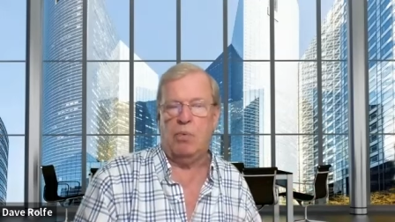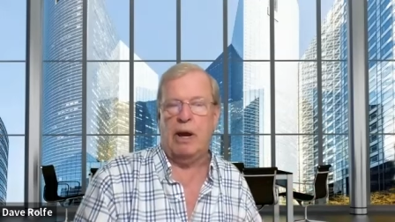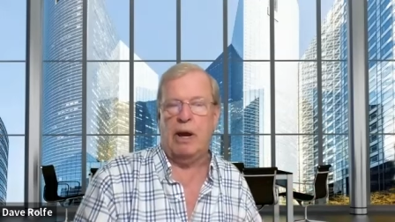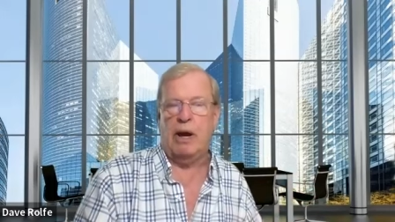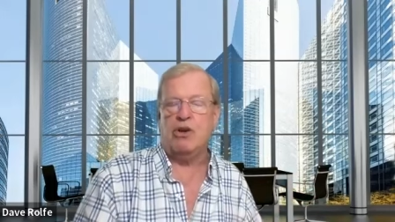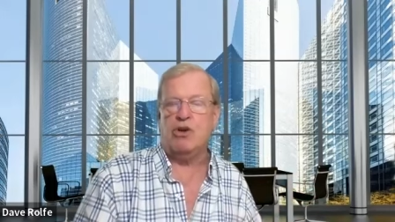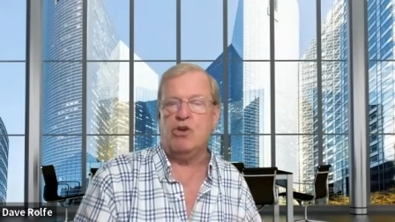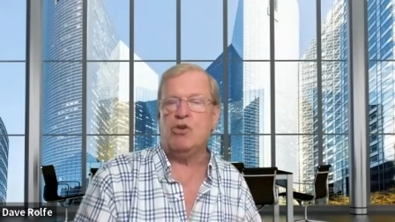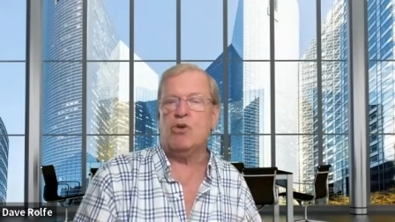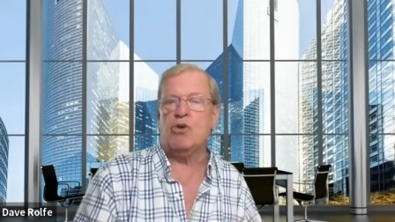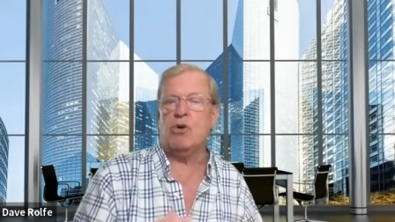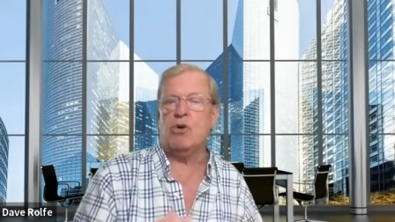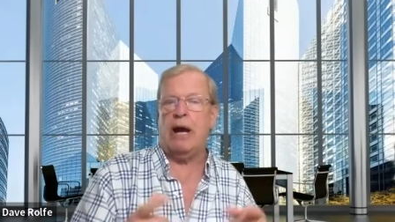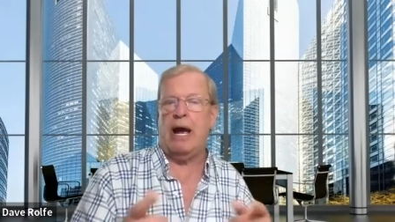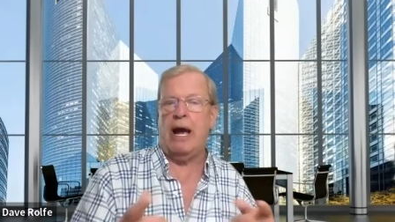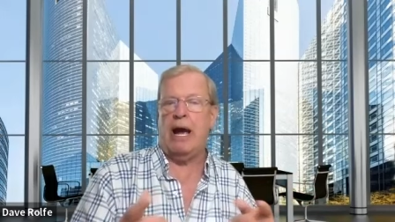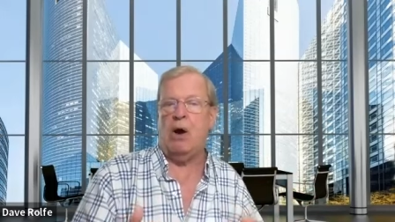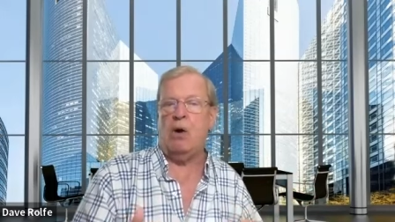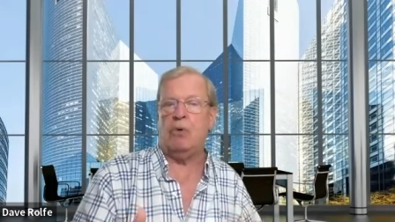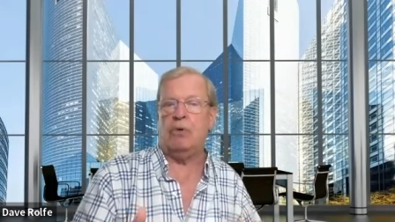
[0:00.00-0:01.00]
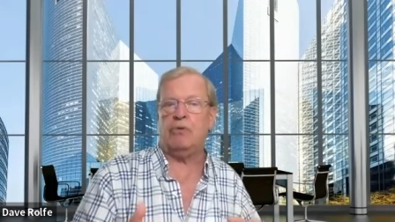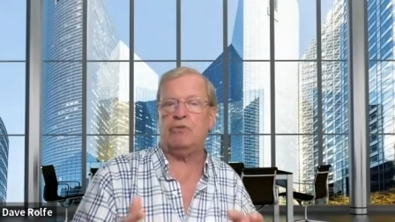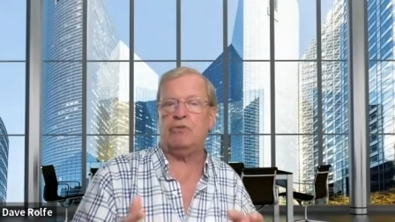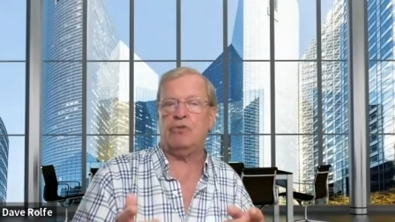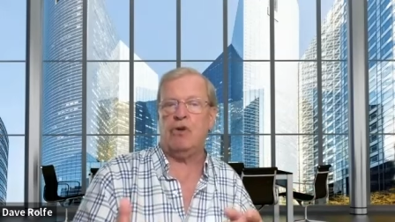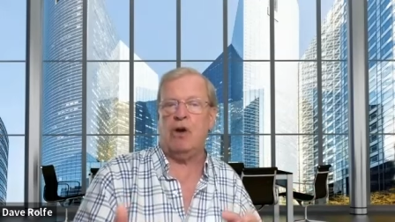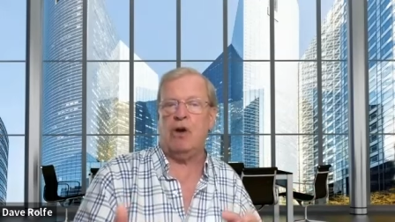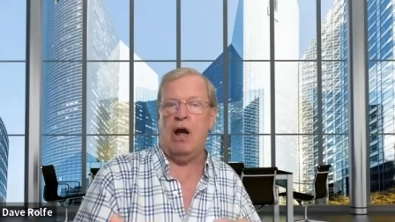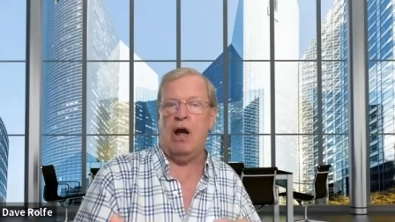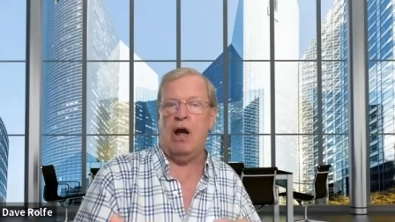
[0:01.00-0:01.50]
when you're out
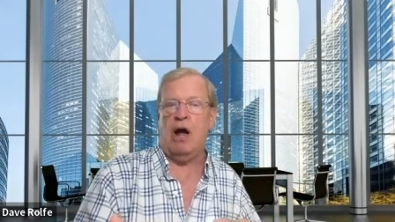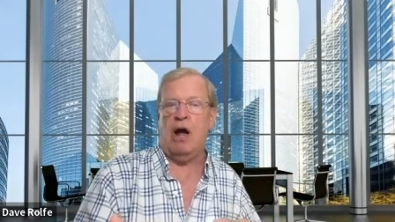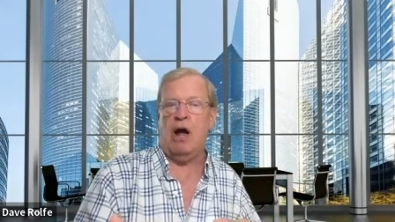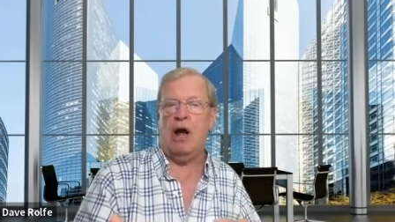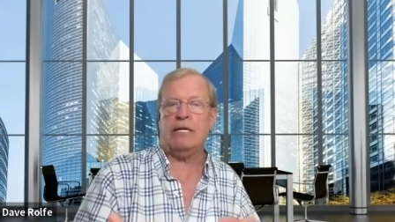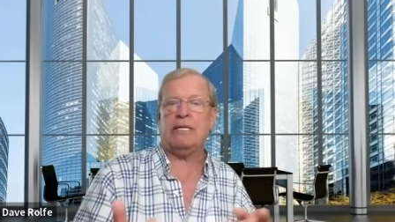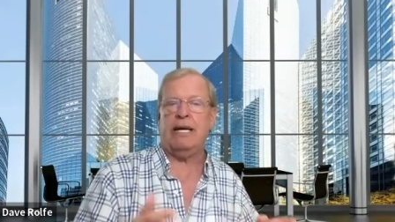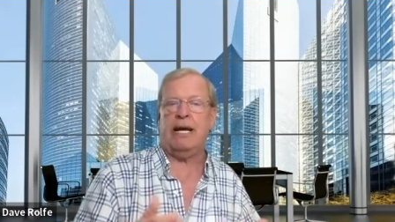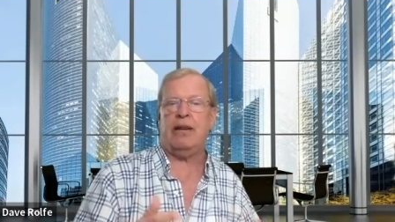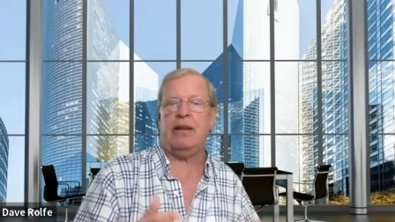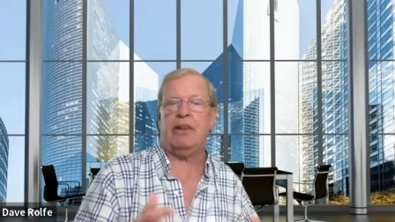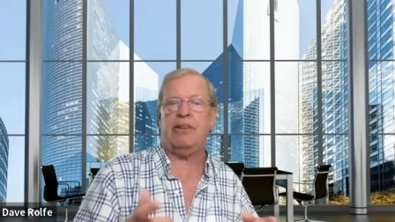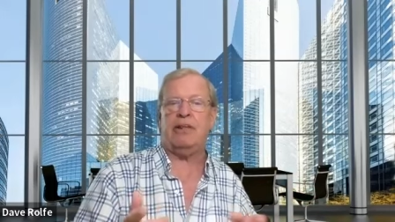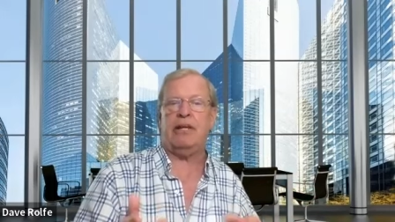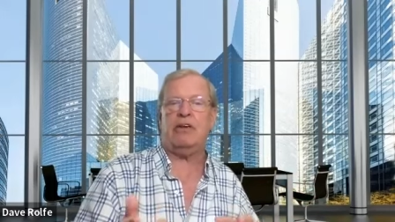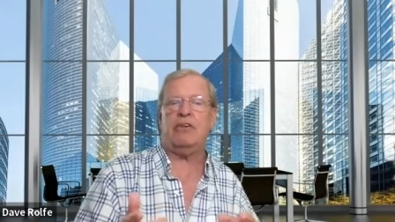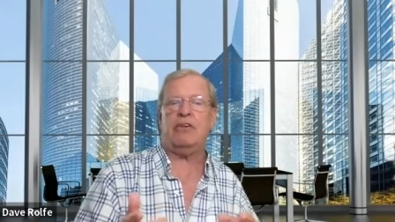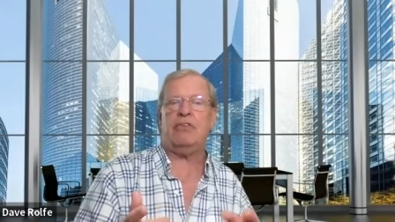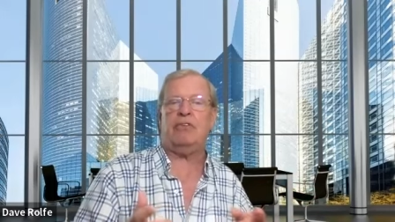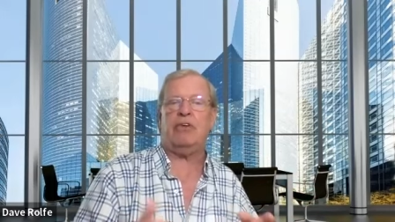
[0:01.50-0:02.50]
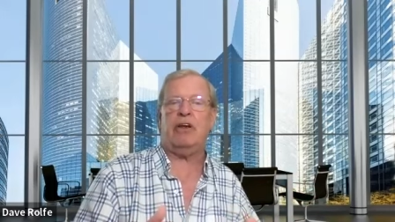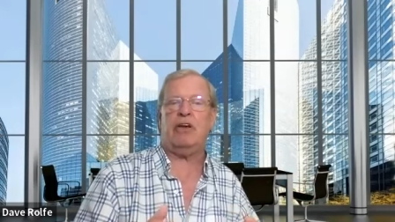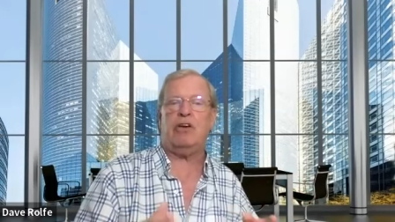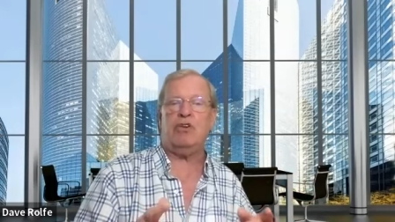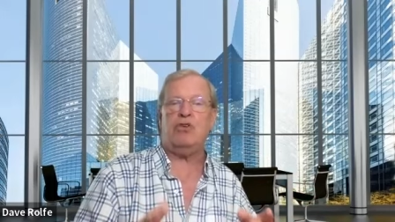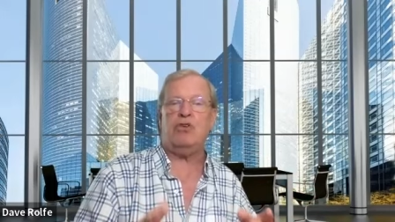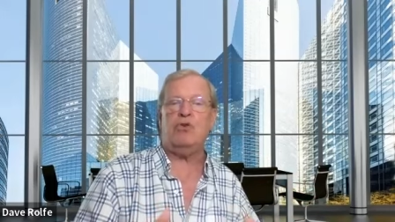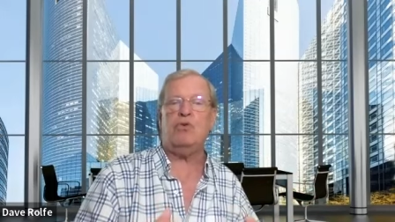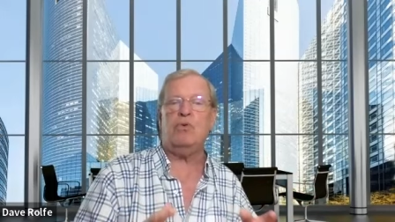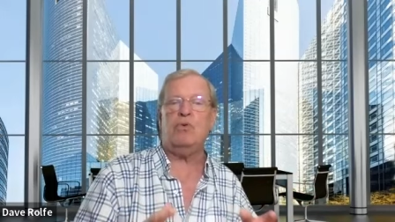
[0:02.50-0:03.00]
trying to get things
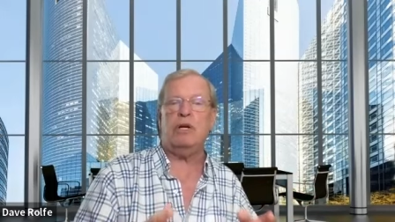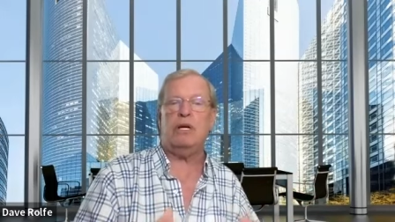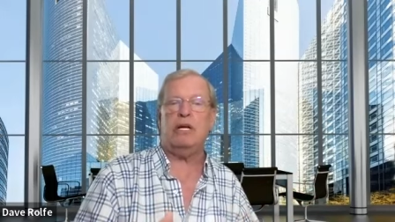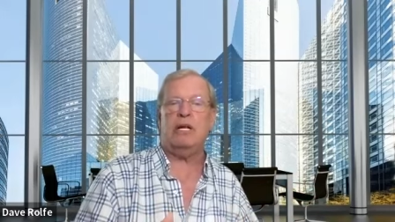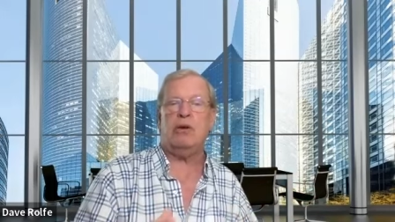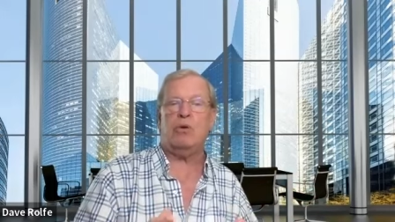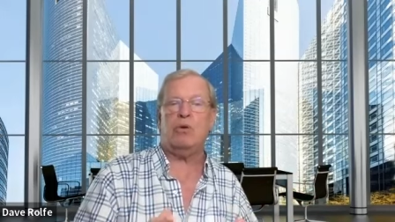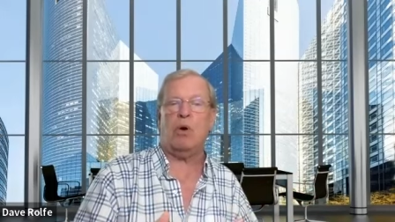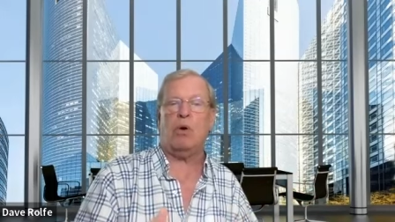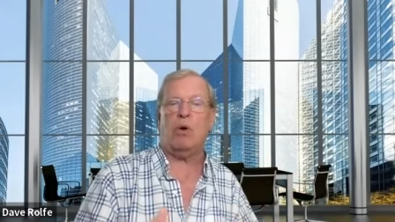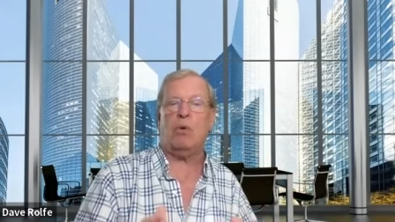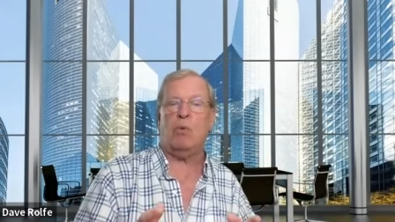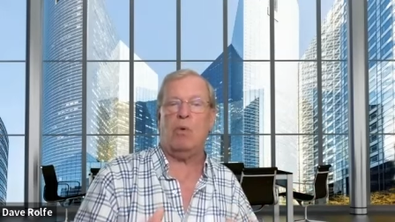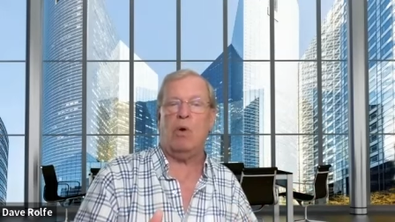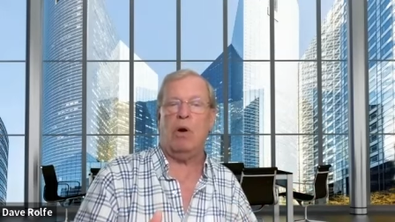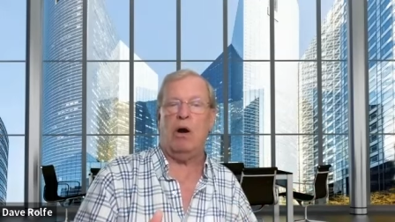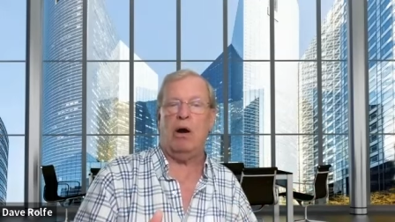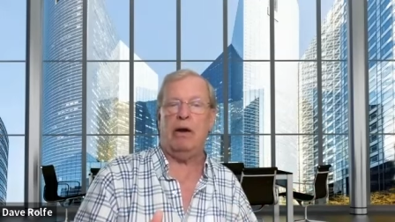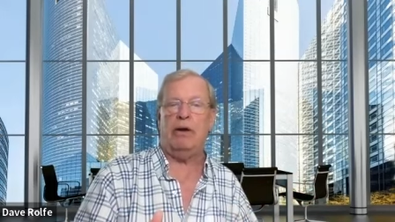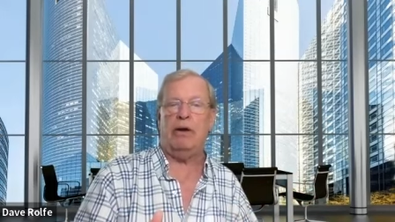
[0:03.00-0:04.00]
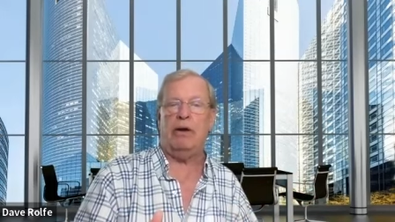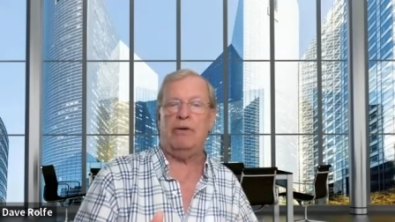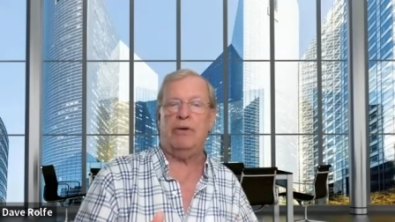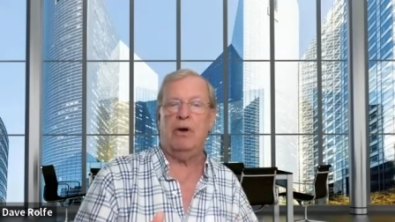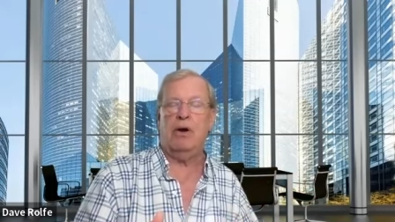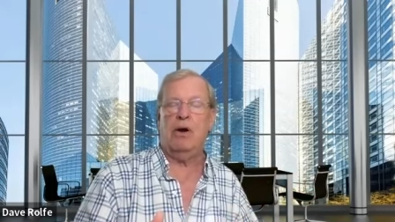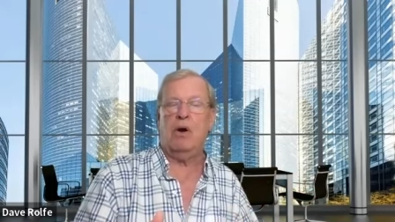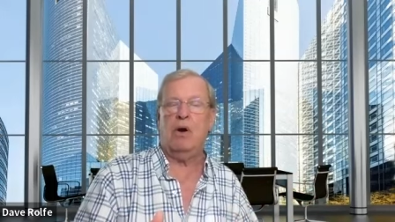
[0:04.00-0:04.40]
that you need or want?